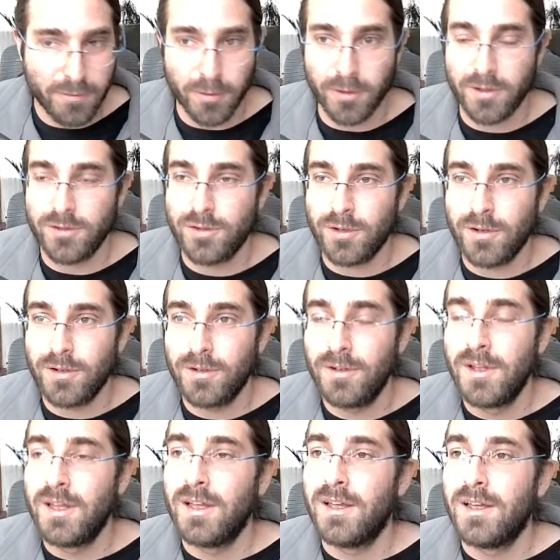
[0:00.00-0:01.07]
for
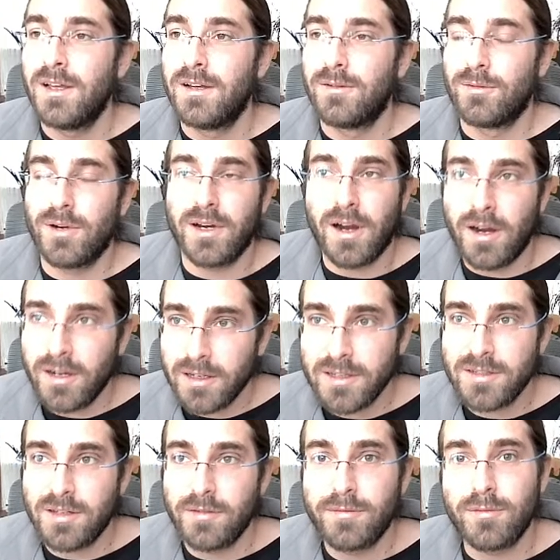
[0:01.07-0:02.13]
control,
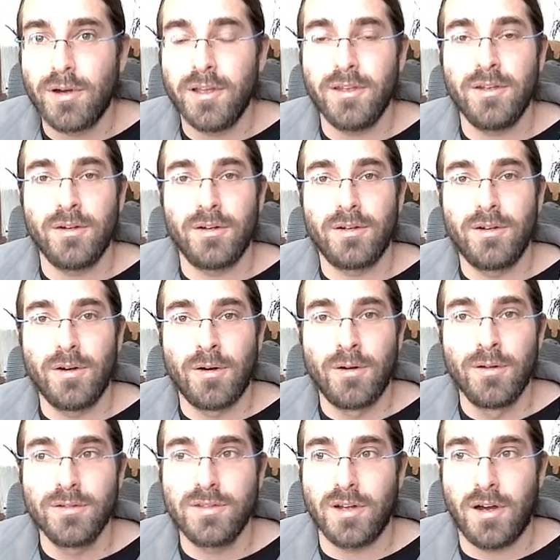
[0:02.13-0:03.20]
regardless of what your
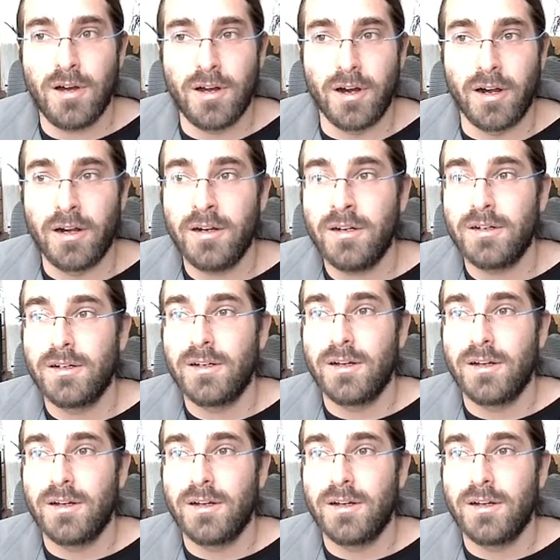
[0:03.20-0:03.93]
goals are,